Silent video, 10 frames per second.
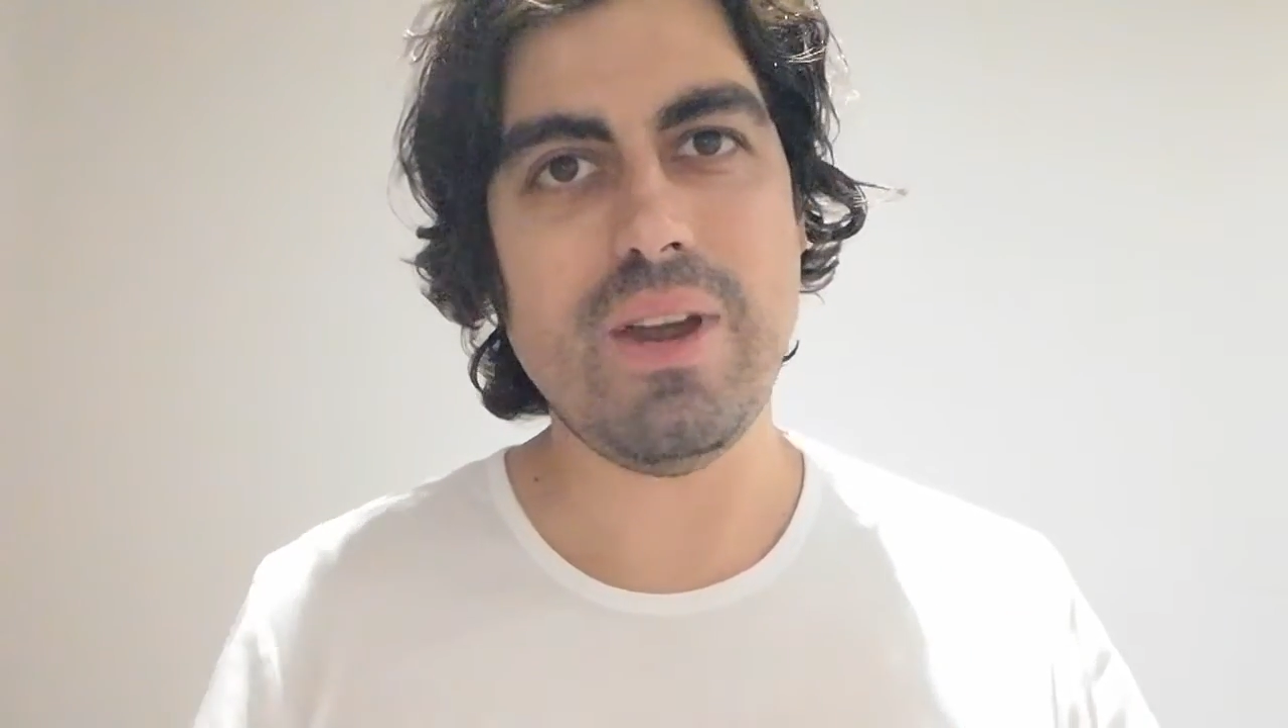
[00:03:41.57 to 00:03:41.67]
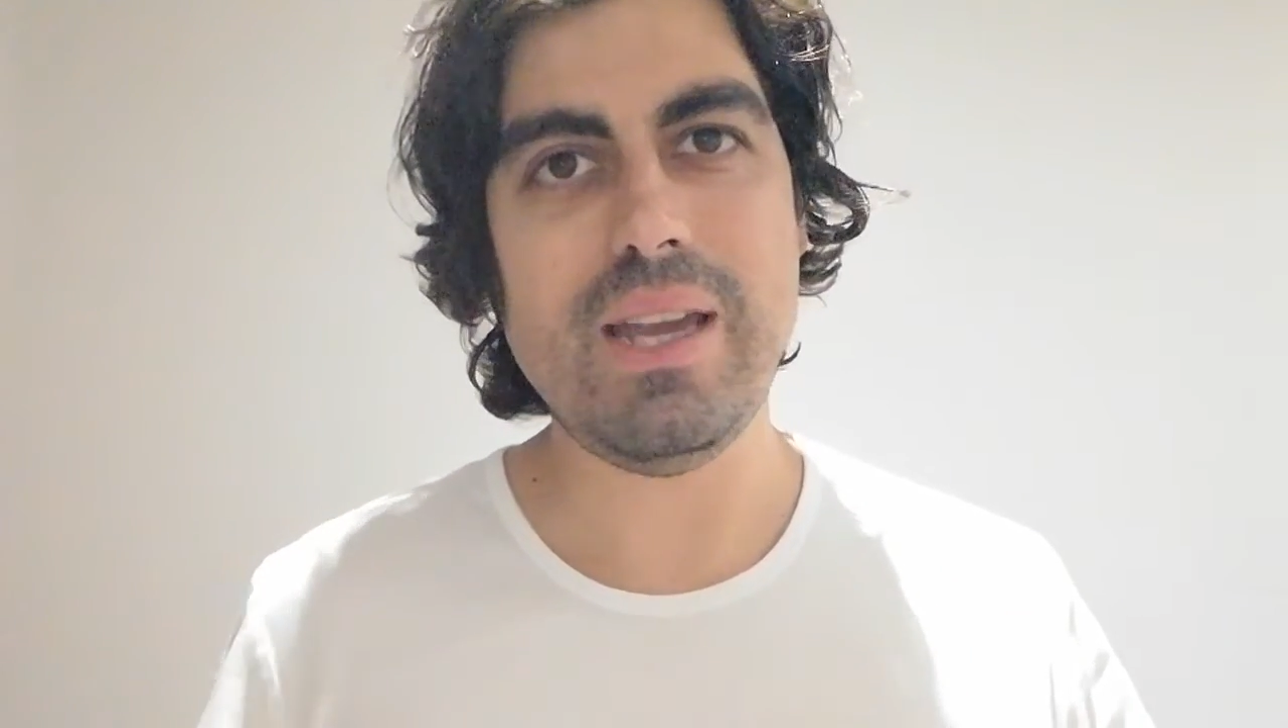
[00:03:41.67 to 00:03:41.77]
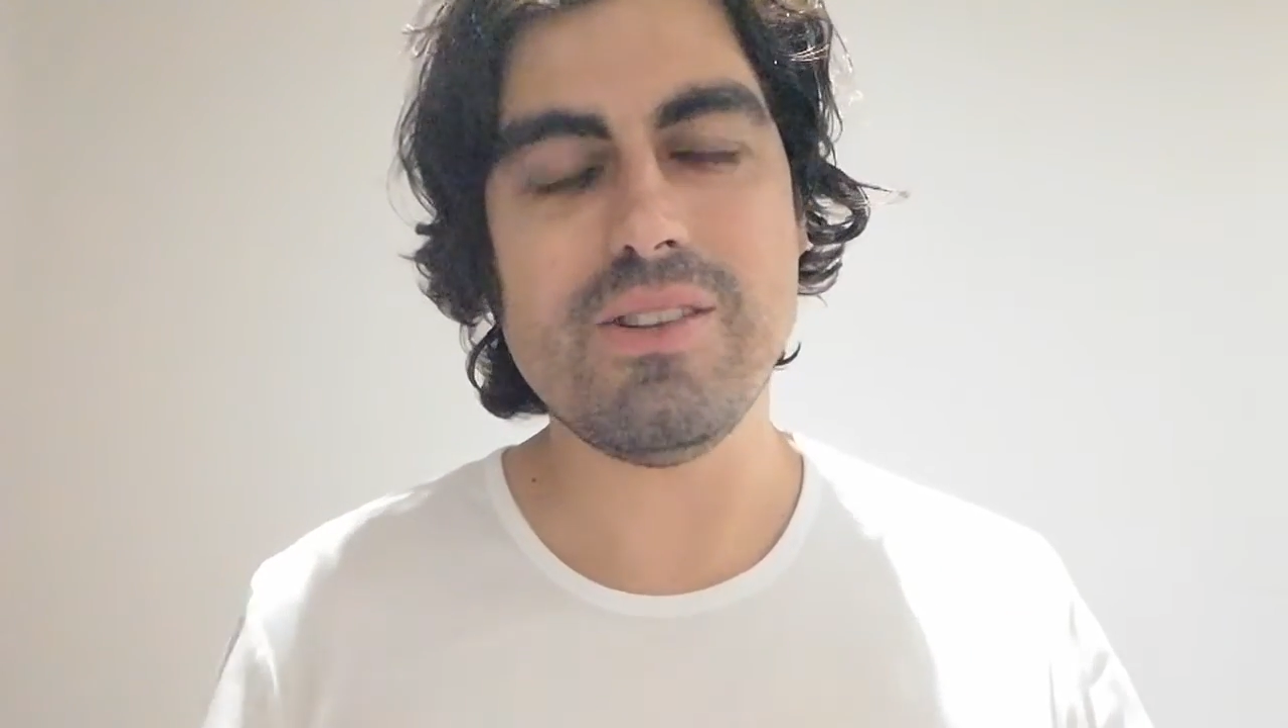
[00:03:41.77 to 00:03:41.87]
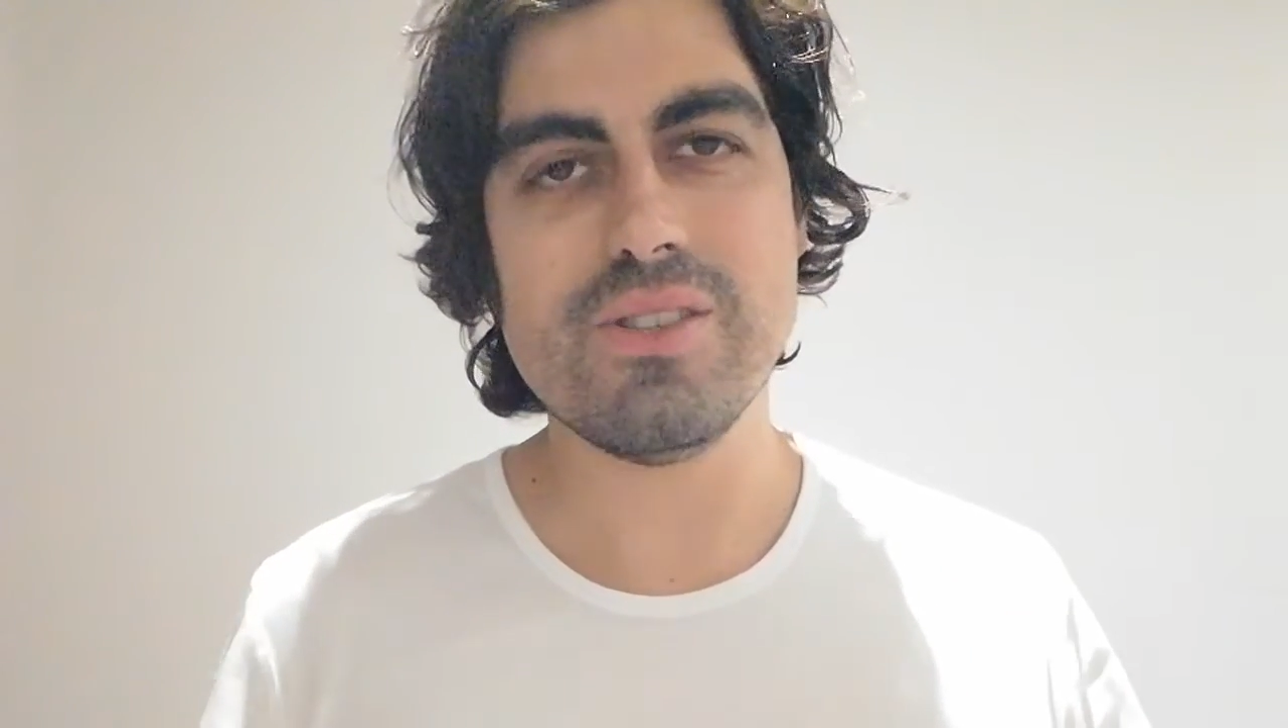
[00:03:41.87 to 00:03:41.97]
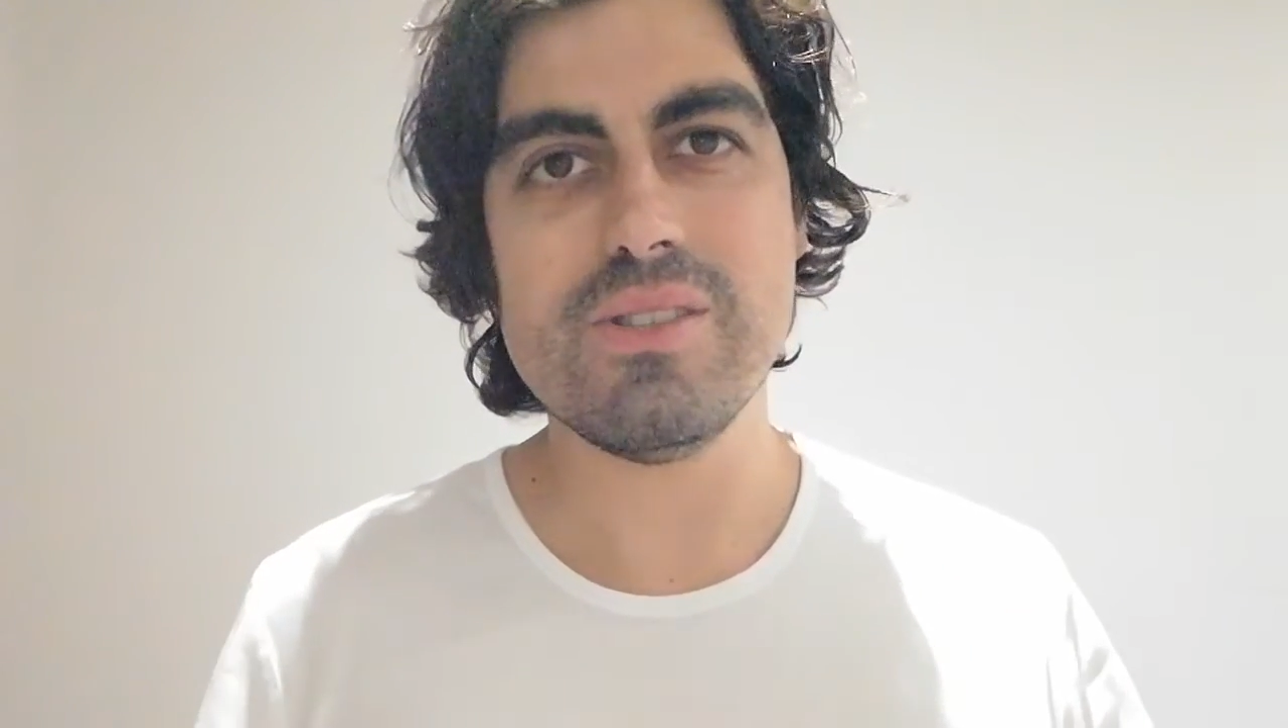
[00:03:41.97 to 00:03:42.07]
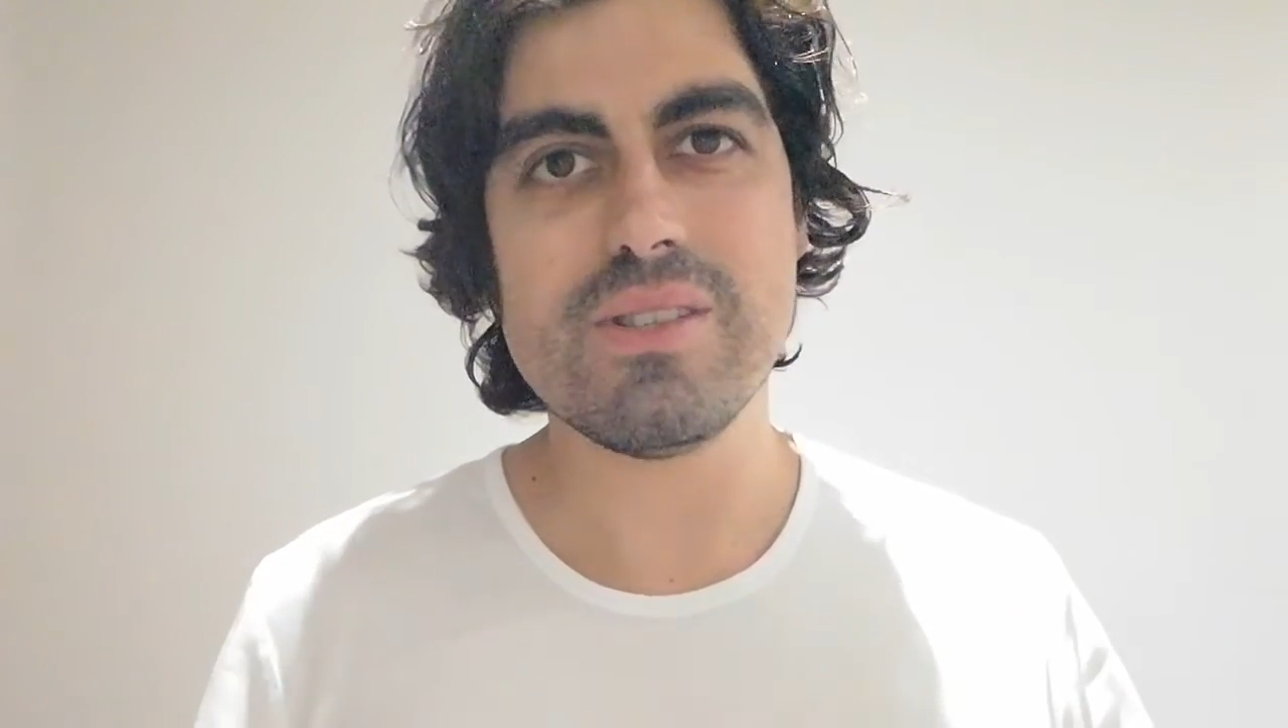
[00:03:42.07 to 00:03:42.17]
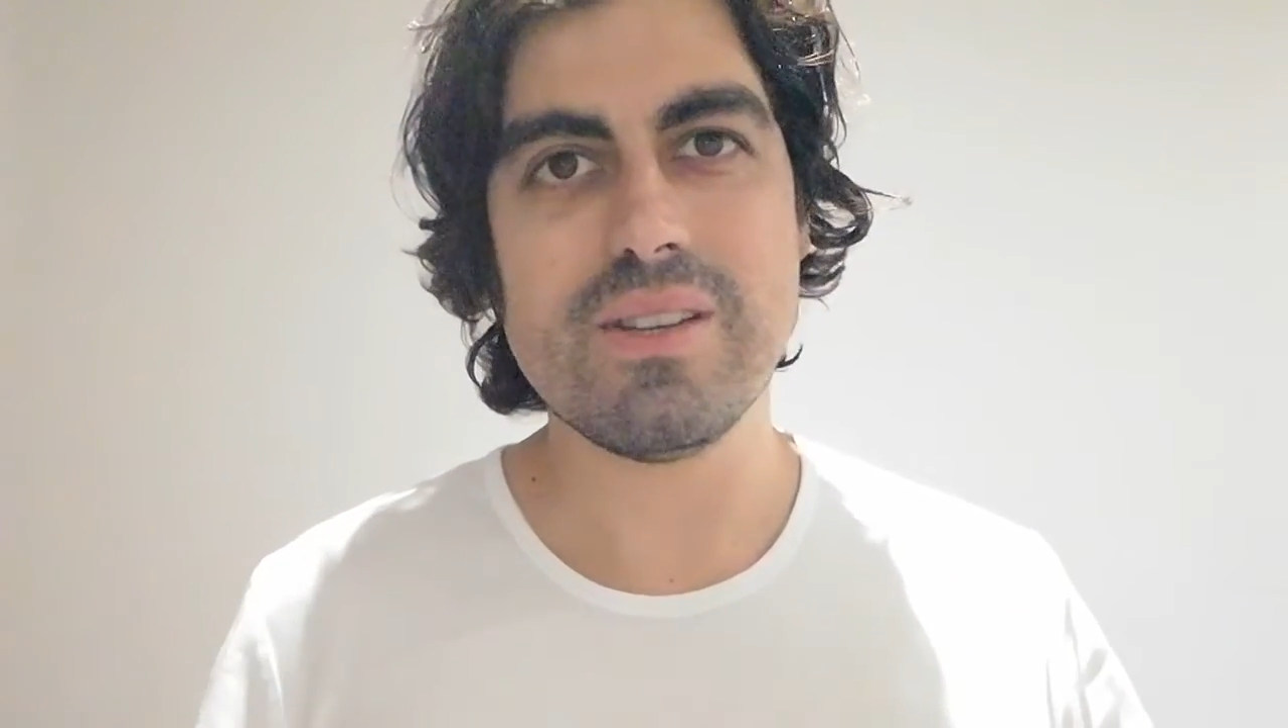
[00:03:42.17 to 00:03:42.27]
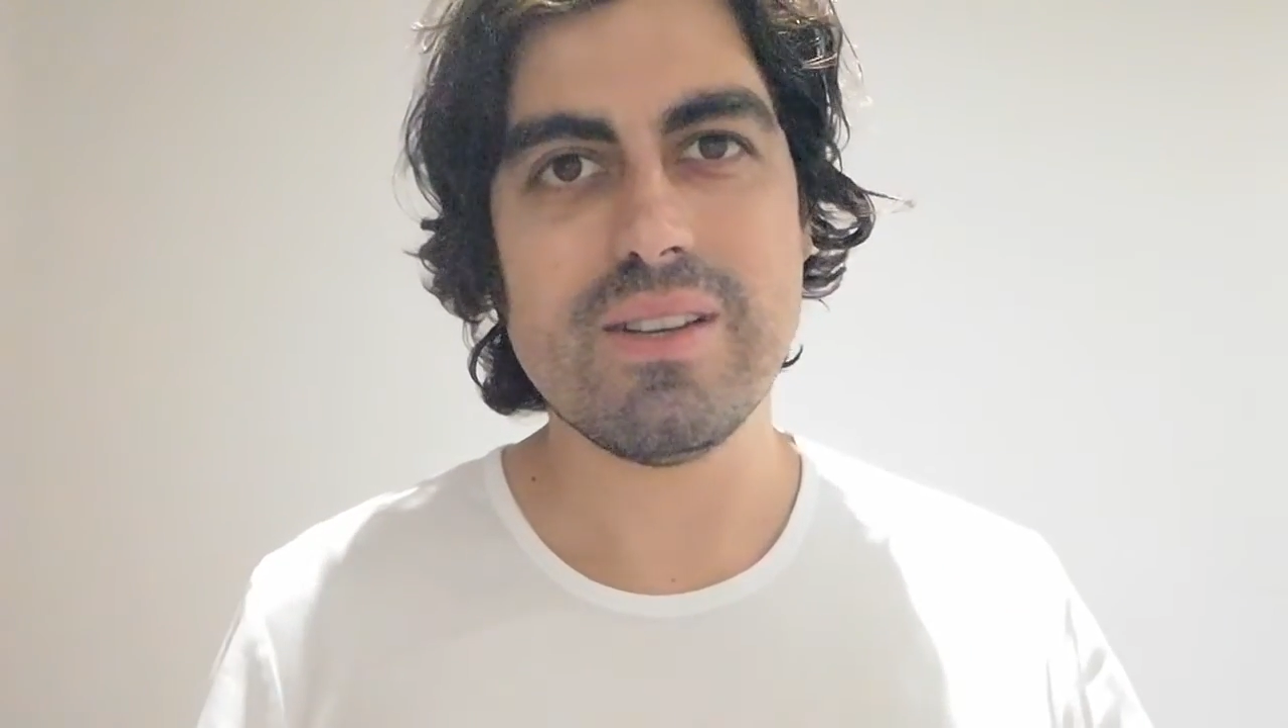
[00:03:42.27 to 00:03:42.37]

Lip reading: ages,